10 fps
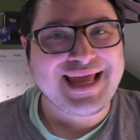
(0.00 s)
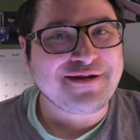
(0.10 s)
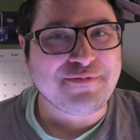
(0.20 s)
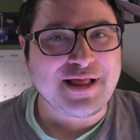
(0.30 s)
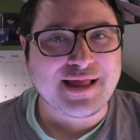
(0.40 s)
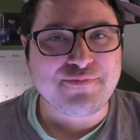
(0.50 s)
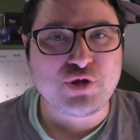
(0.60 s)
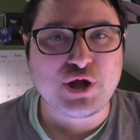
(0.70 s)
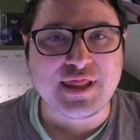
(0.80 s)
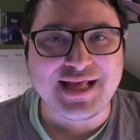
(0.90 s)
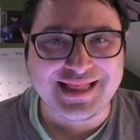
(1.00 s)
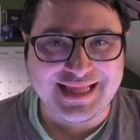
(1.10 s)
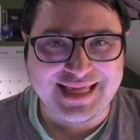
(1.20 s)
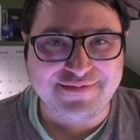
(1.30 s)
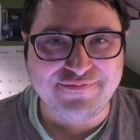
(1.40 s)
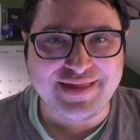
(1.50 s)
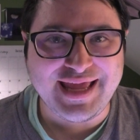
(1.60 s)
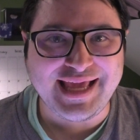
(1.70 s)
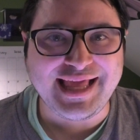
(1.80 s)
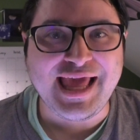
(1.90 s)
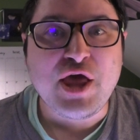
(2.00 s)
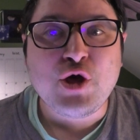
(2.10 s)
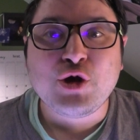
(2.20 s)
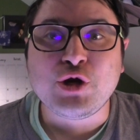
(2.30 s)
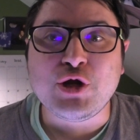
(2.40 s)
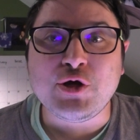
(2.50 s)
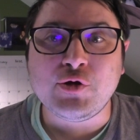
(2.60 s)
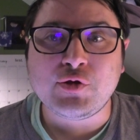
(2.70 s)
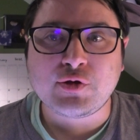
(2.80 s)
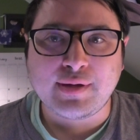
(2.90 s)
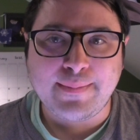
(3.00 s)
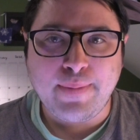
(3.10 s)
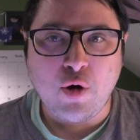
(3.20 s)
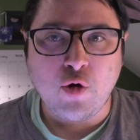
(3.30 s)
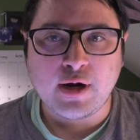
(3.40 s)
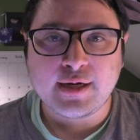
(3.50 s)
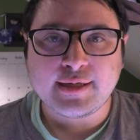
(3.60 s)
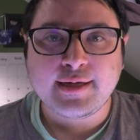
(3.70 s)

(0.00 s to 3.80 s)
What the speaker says: and welcome to this evening news report